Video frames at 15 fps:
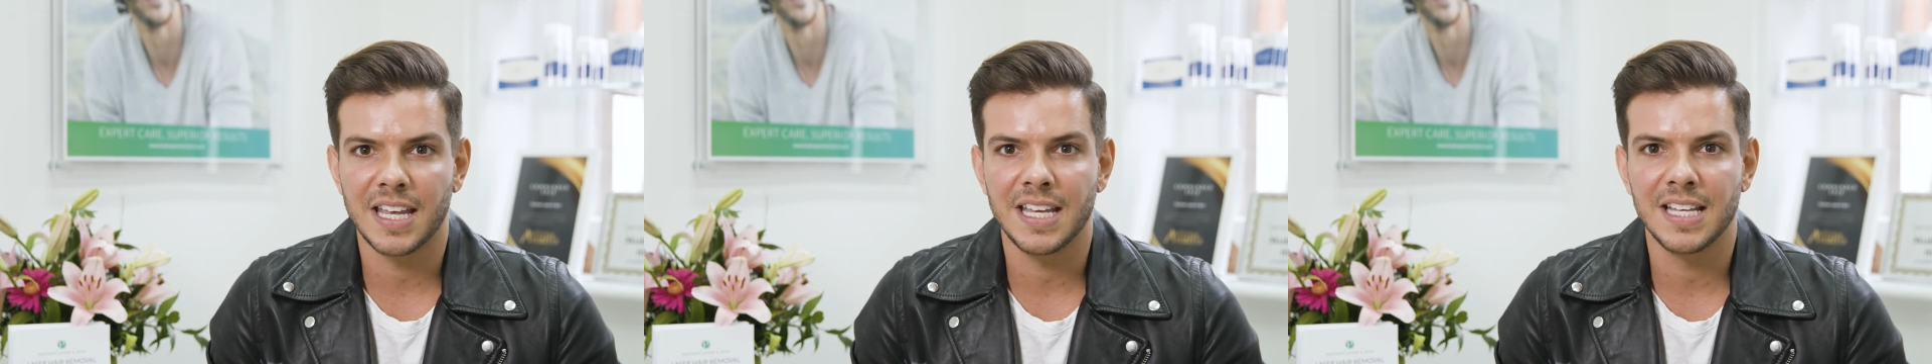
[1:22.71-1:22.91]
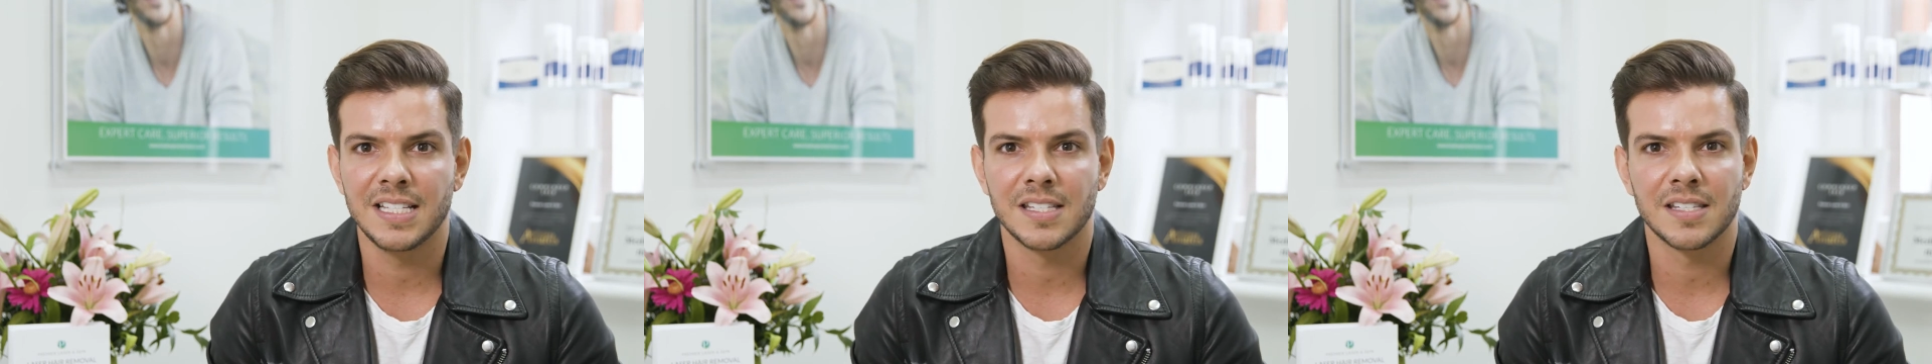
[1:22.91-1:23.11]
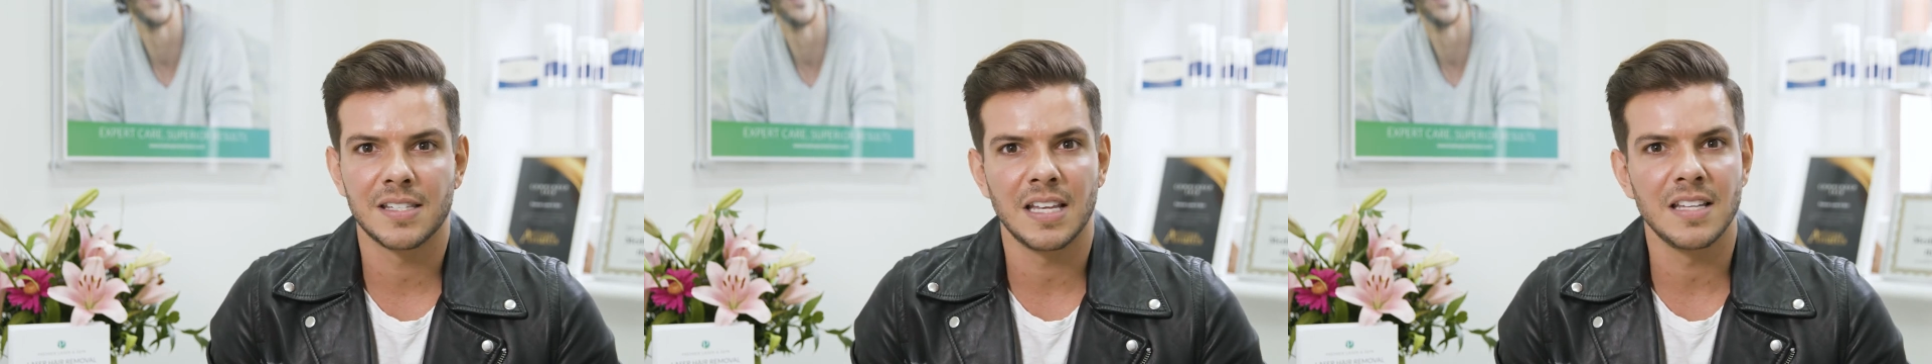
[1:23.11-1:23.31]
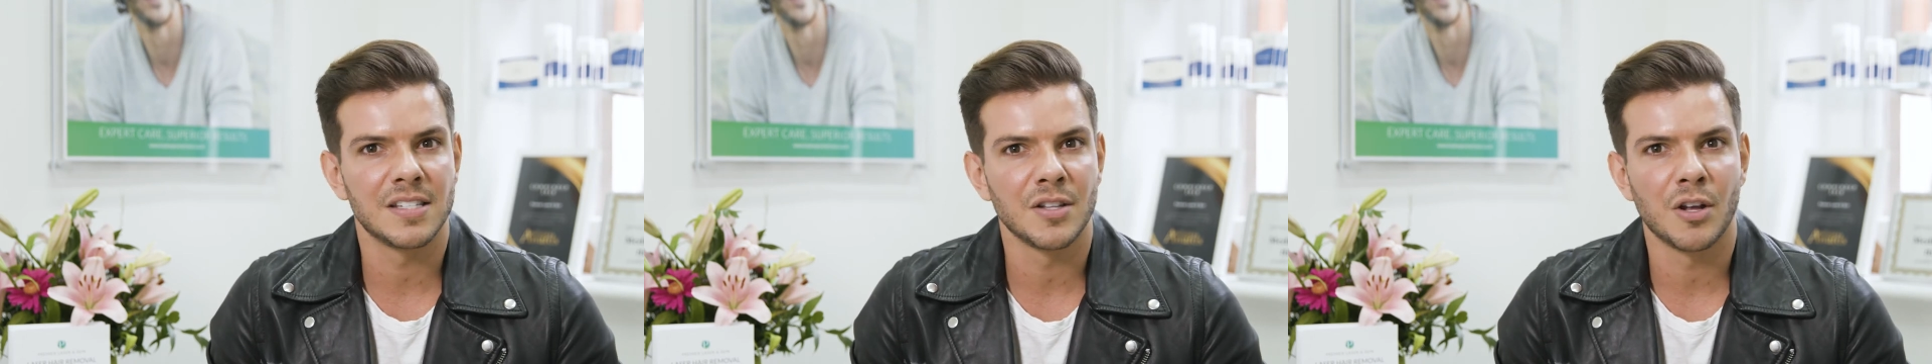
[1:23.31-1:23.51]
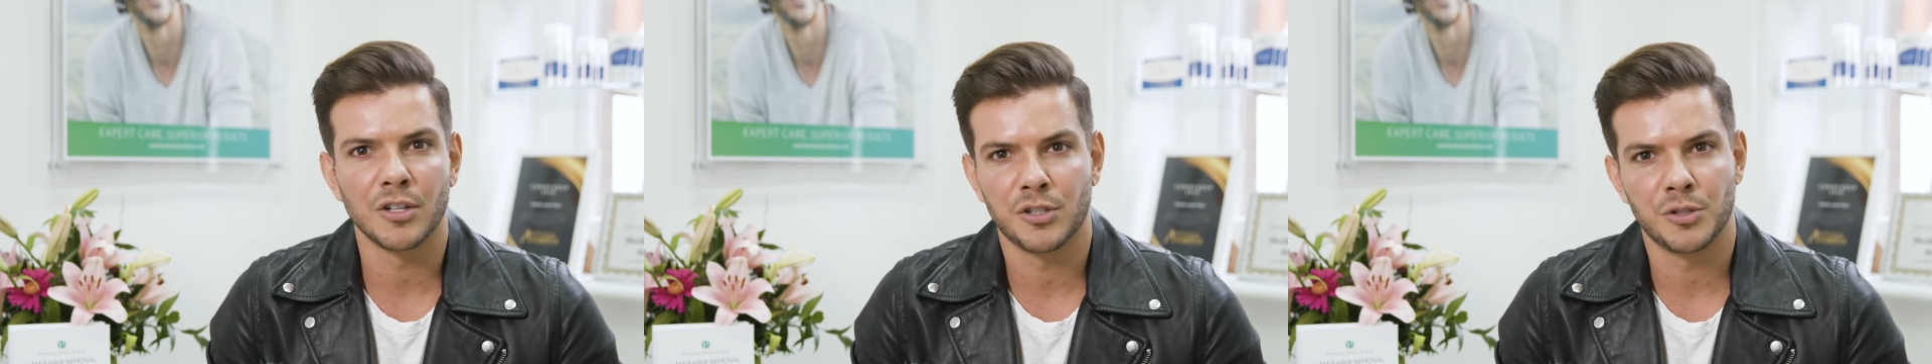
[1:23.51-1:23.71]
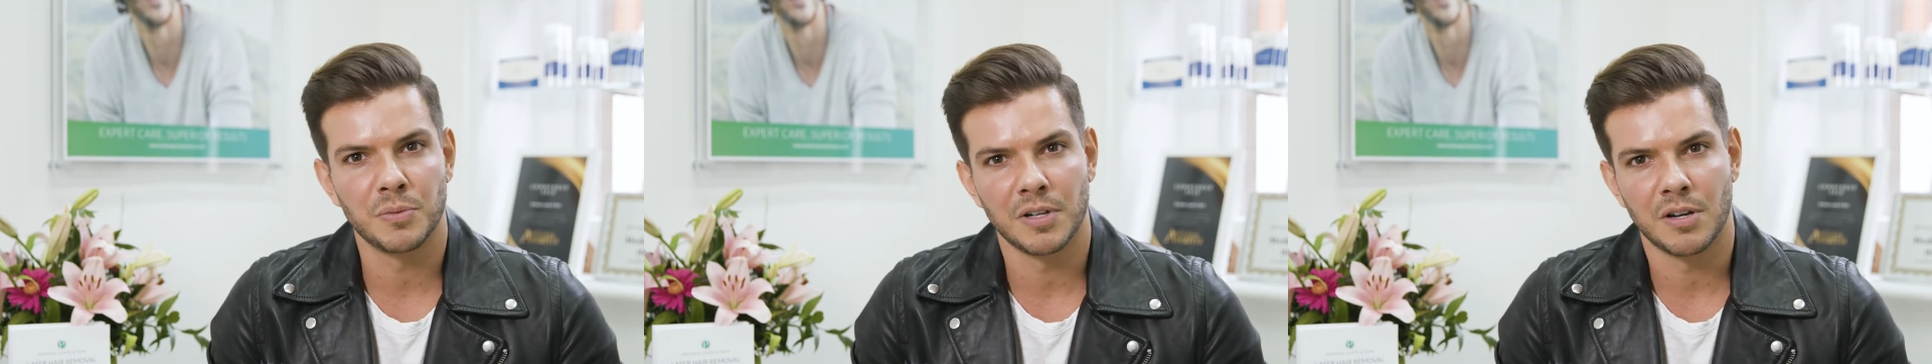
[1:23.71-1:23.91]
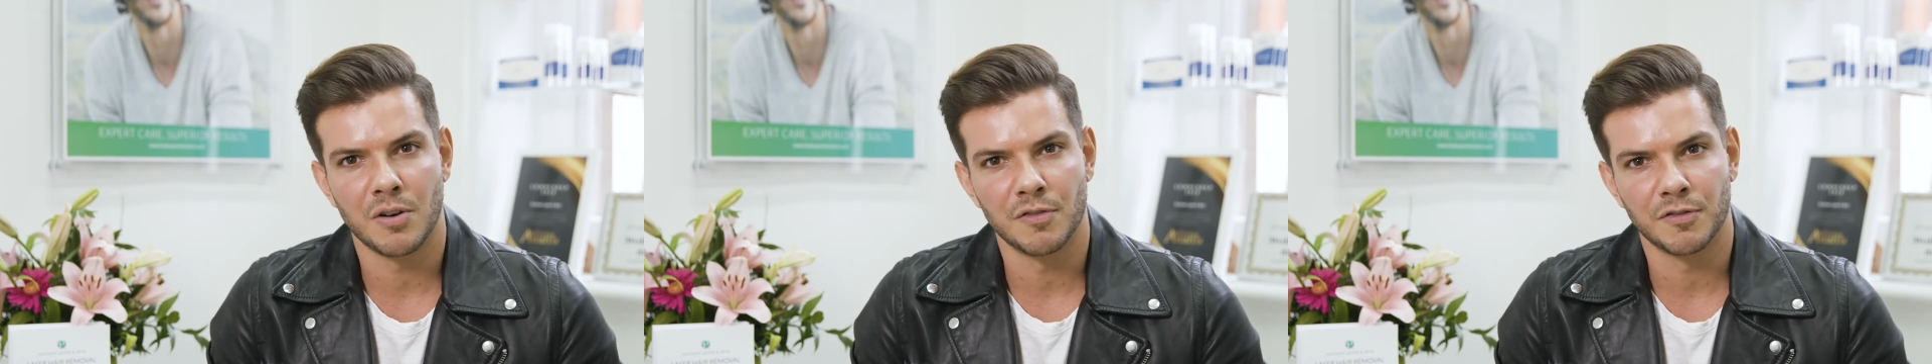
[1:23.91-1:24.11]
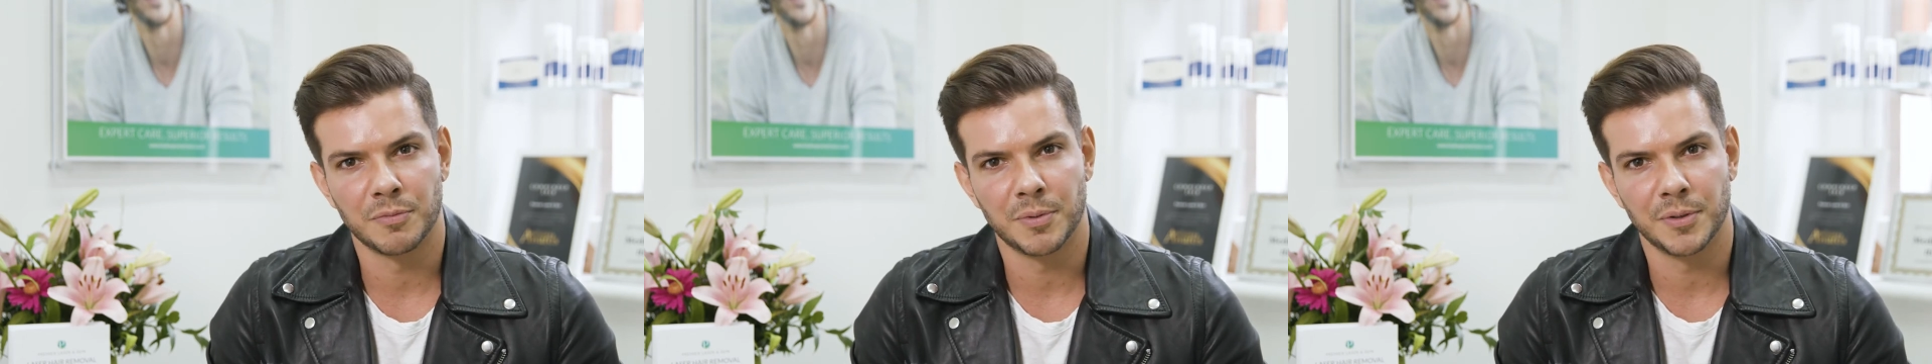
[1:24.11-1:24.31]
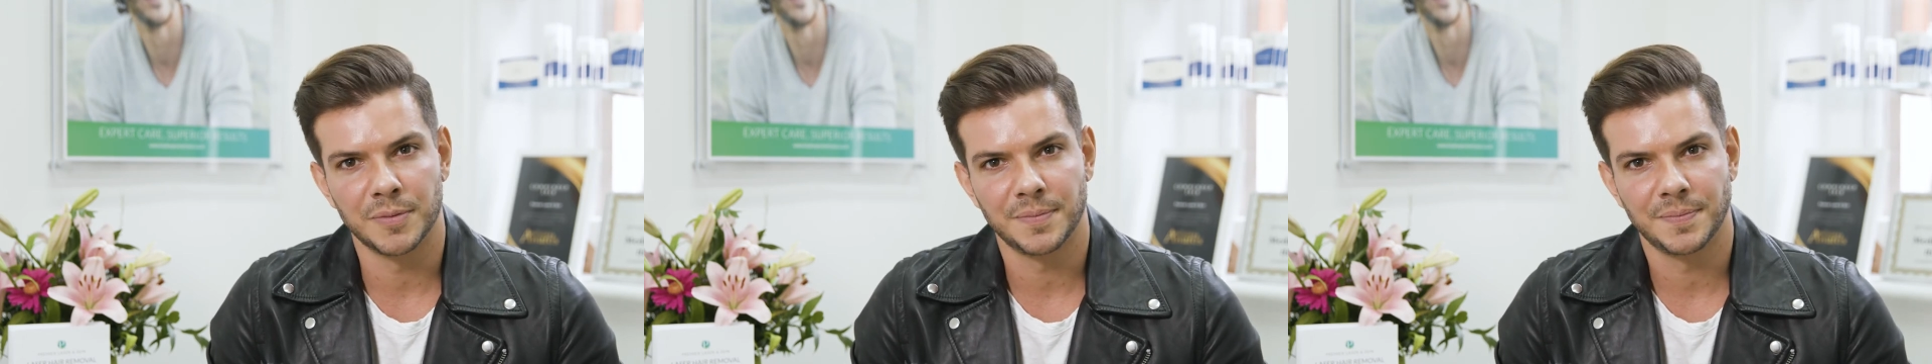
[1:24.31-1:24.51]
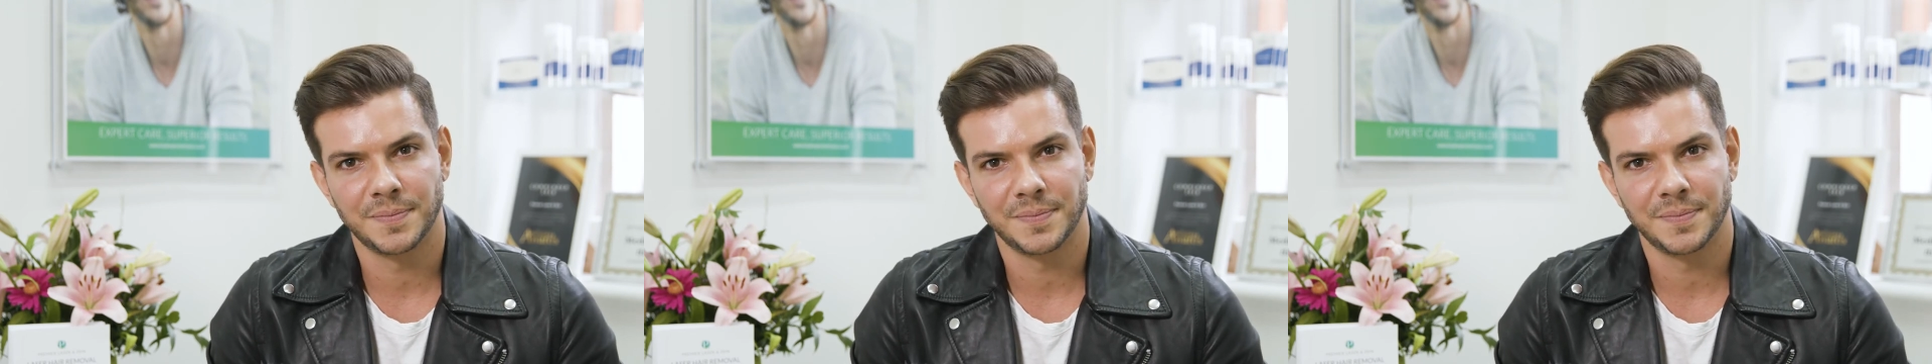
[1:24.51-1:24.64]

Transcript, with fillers: it's not too uncomfortable.